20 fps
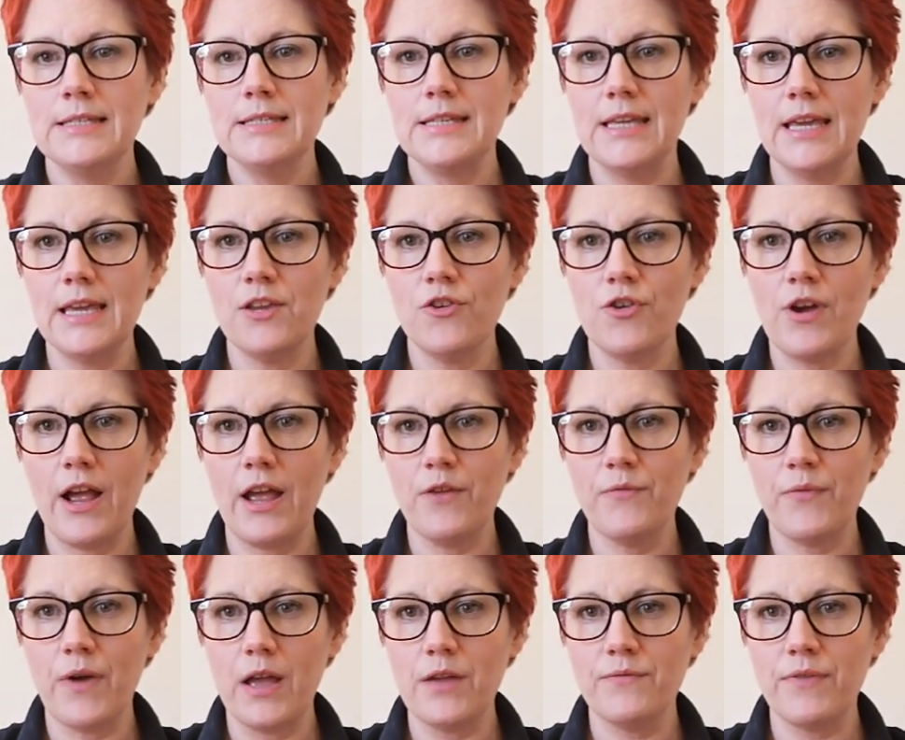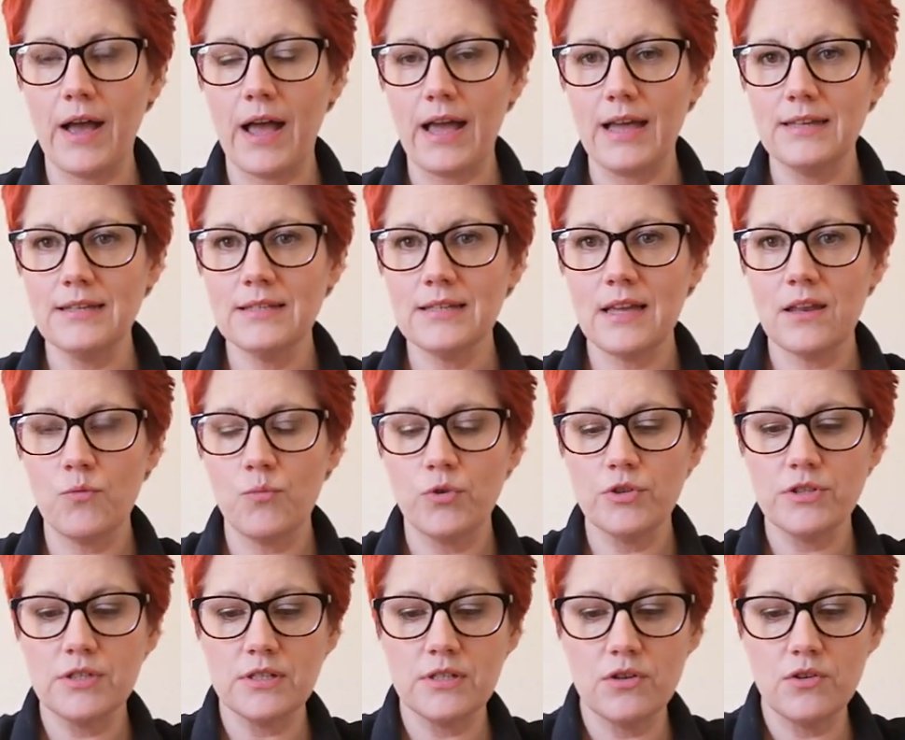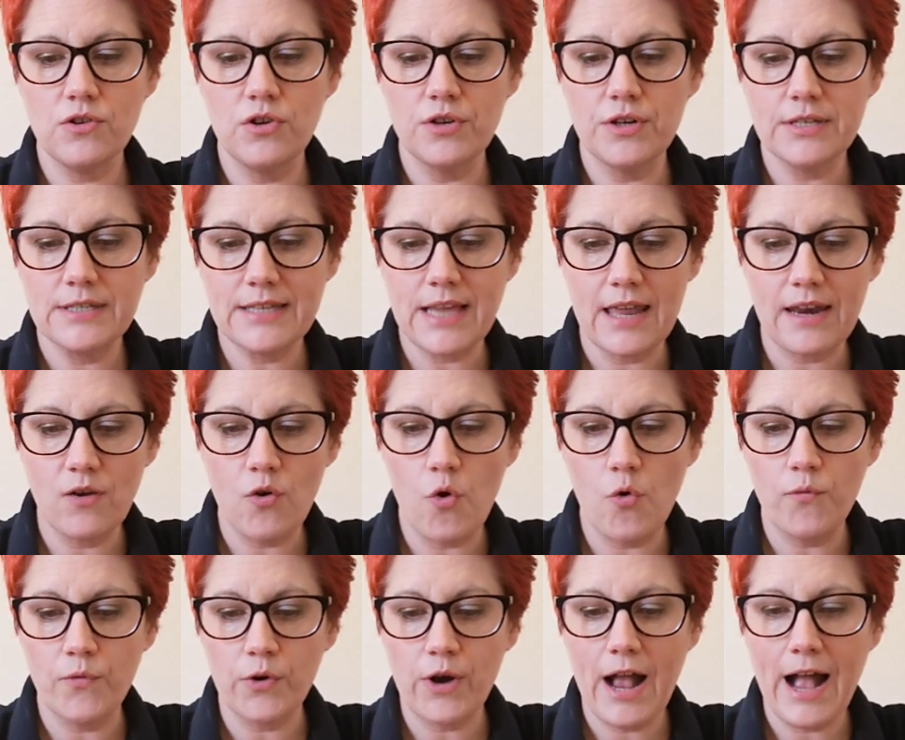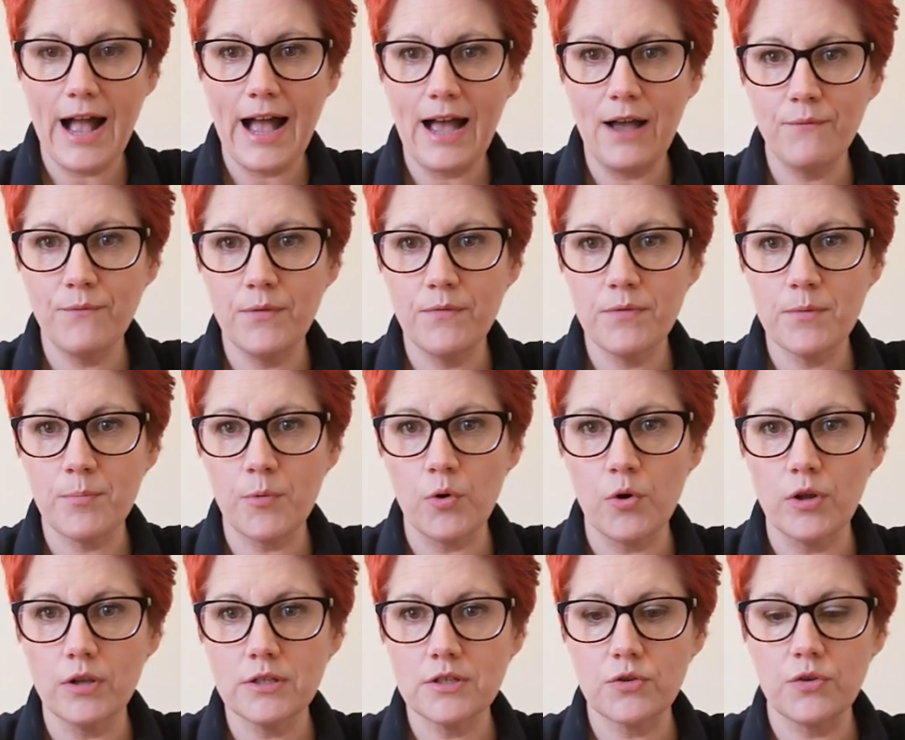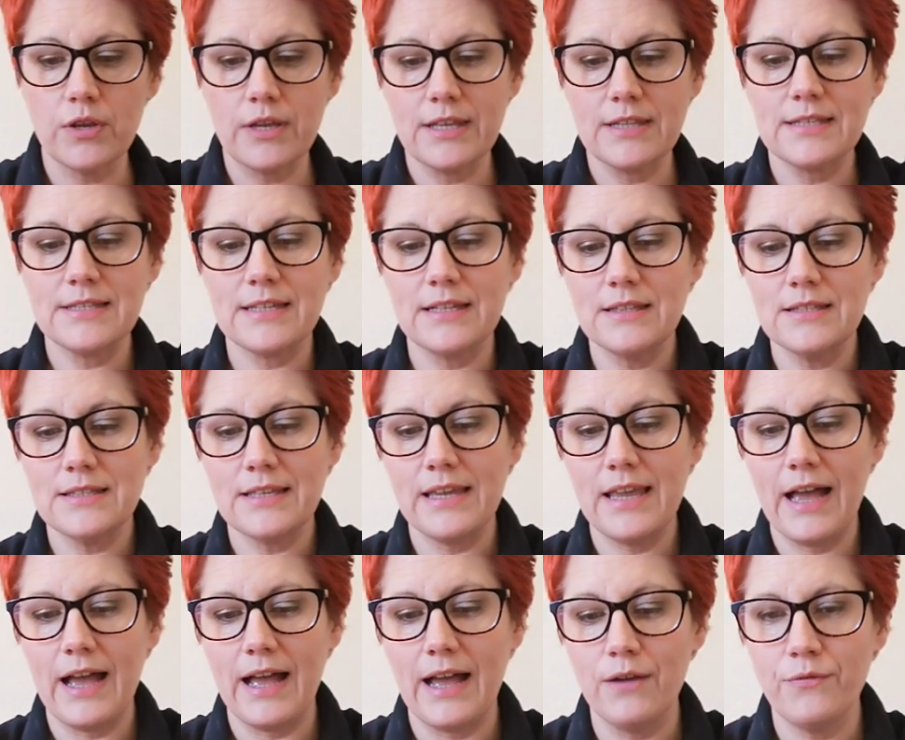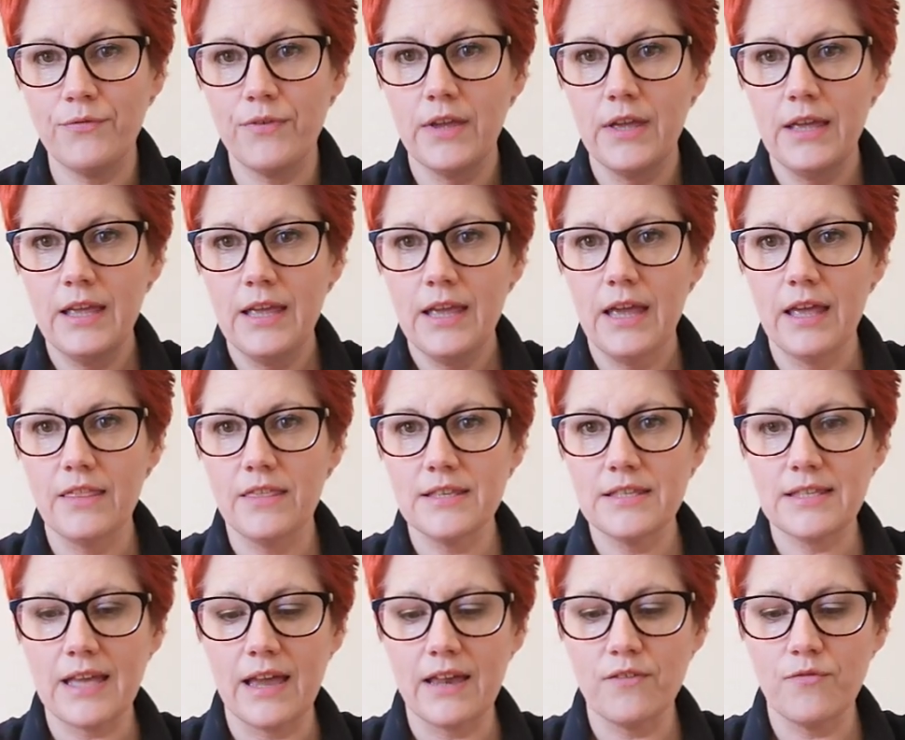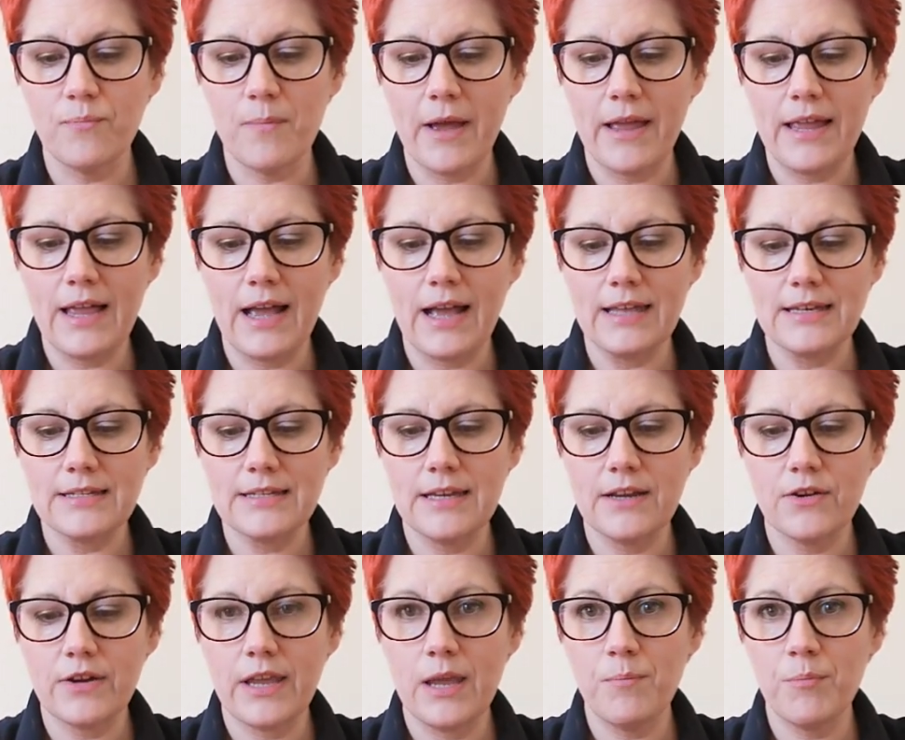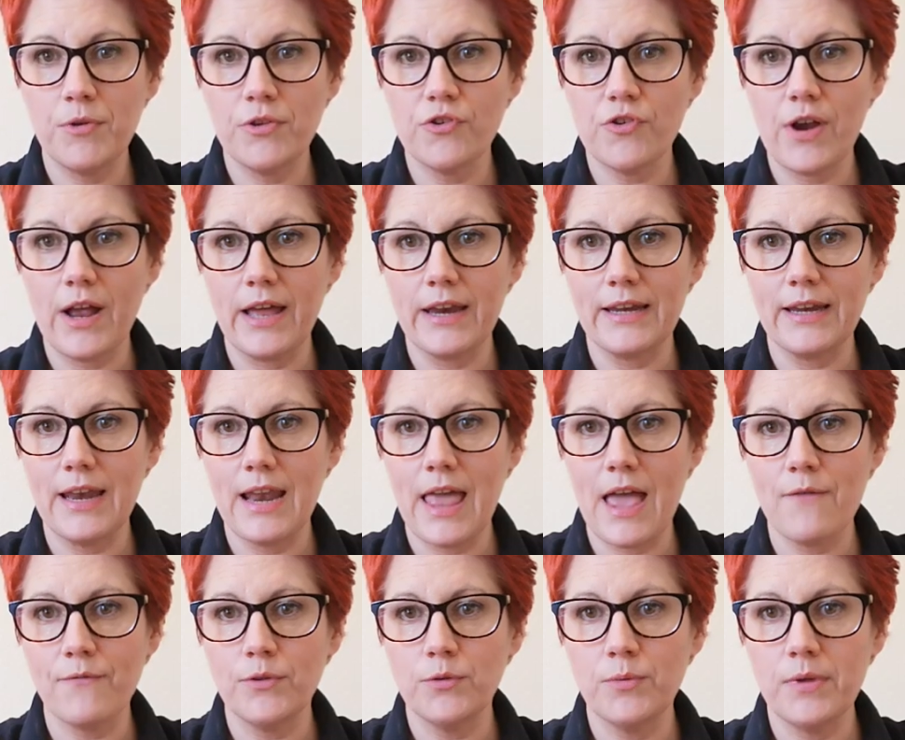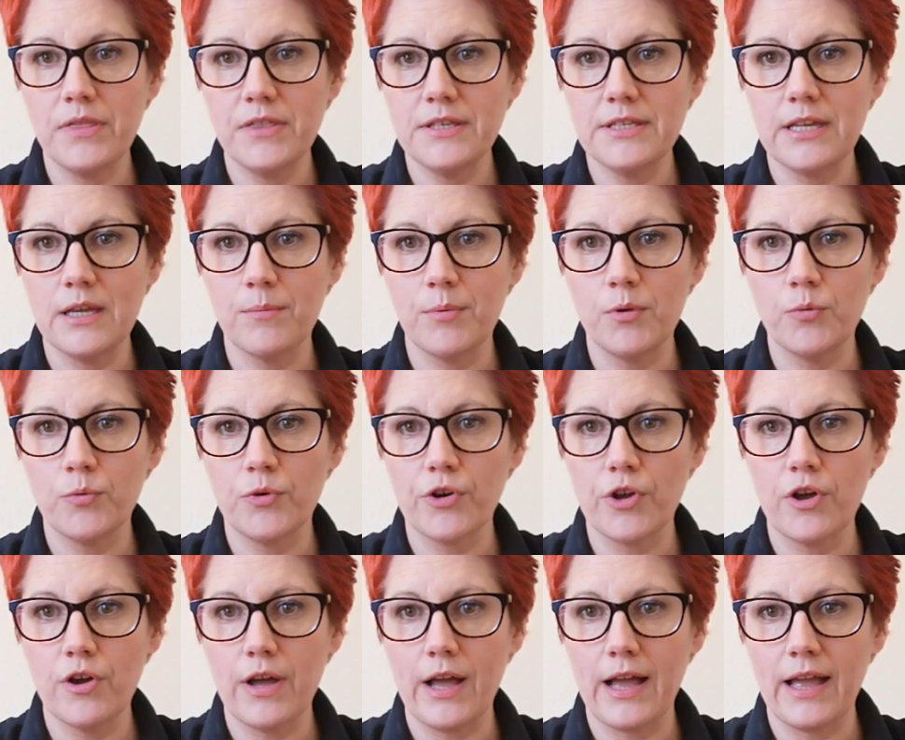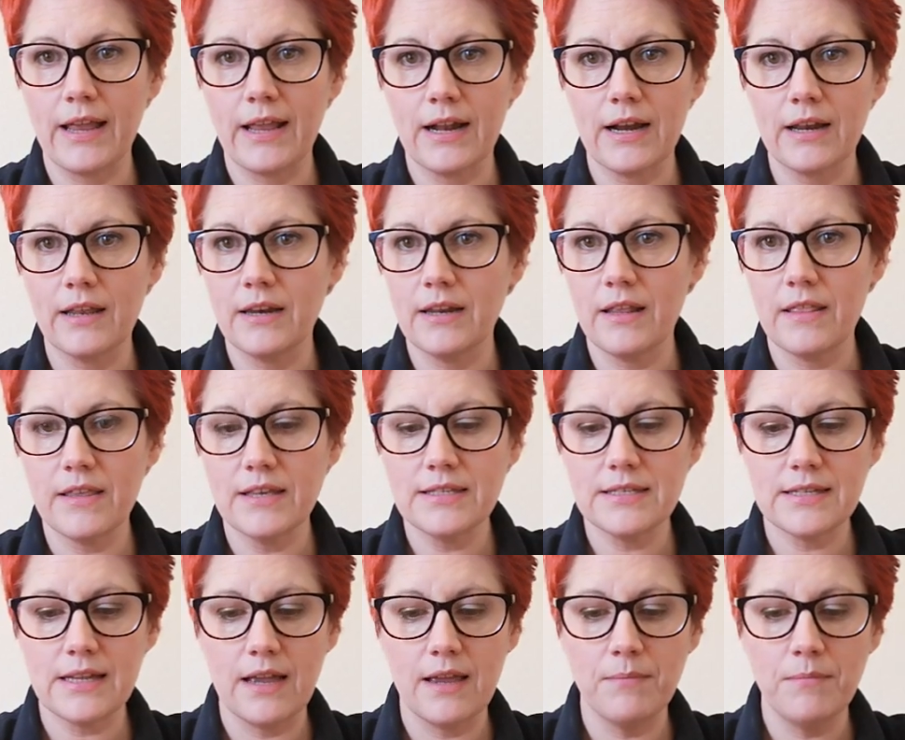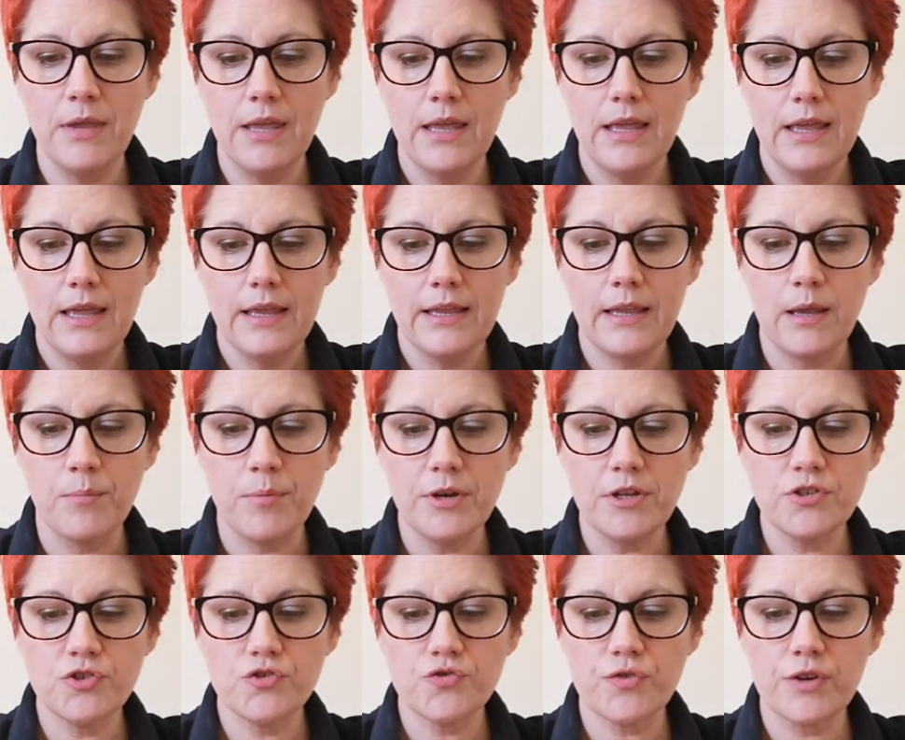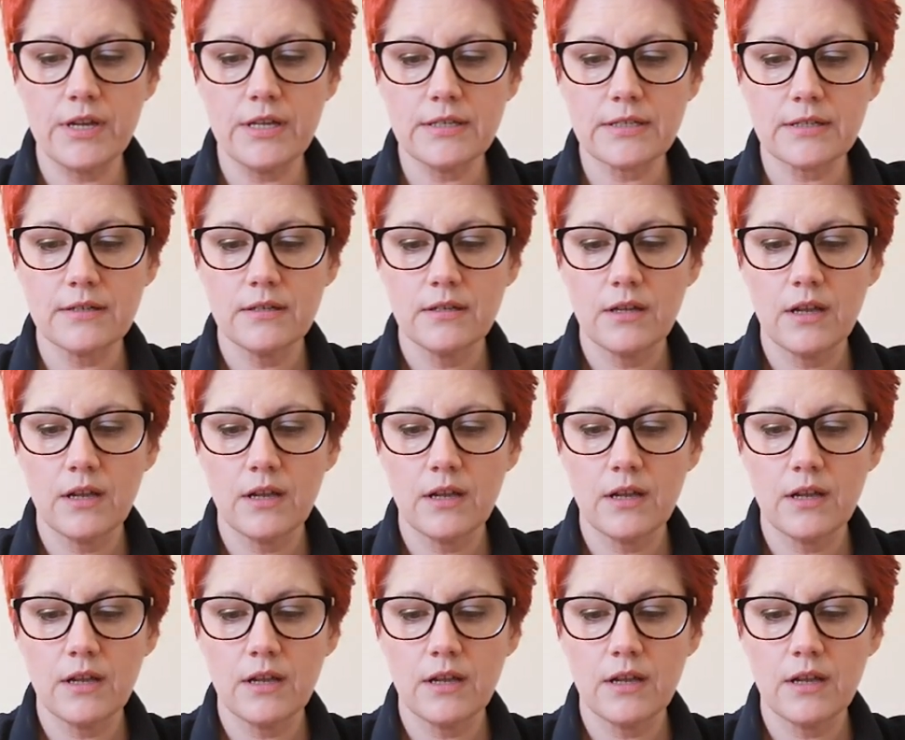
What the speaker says: Take your high five hand, and I want you to set it over half of the ball so you can still see half at the side of my hand here, keeping your hand level with the table. We're not angling it this time, keeping it straight.